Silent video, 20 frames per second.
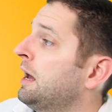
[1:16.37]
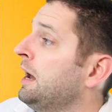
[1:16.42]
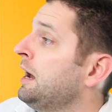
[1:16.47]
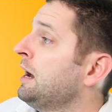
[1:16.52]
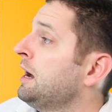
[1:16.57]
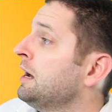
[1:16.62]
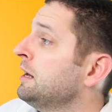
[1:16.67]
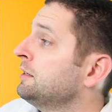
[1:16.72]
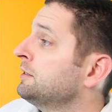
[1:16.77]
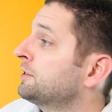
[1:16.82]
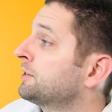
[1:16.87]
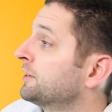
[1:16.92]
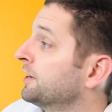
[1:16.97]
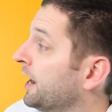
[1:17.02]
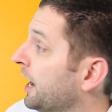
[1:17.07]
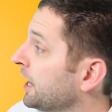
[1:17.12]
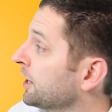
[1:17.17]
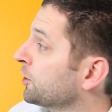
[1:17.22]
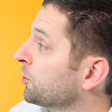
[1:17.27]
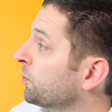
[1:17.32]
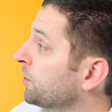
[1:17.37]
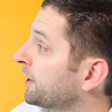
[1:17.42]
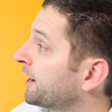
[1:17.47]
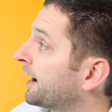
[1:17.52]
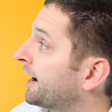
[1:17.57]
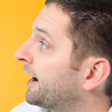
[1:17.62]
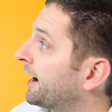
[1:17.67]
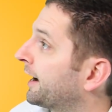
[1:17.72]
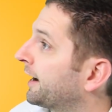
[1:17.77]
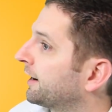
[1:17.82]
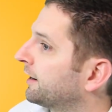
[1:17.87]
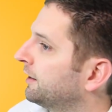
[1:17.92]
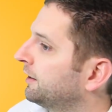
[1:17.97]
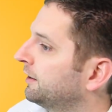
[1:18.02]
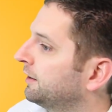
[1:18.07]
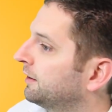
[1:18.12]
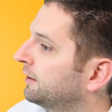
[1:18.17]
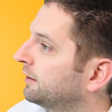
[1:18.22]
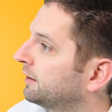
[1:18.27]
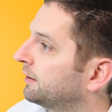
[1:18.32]
And neither would I,
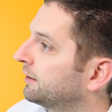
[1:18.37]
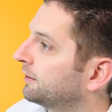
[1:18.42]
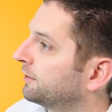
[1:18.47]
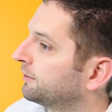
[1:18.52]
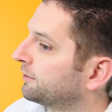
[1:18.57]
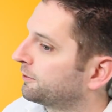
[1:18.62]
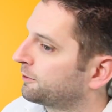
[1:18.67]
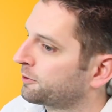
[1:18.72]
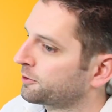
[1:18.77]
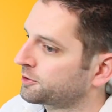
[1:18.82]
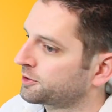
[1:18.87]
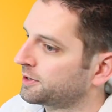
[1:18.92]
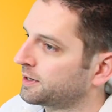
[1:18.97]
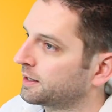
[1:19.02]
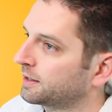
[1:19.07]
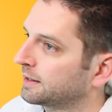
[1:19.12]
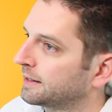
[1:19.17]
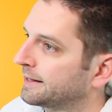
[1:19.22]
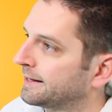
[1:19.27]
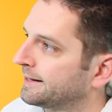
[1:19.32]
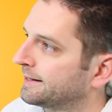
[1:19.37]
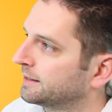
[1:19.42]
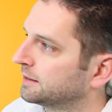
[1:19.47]
unfortunately.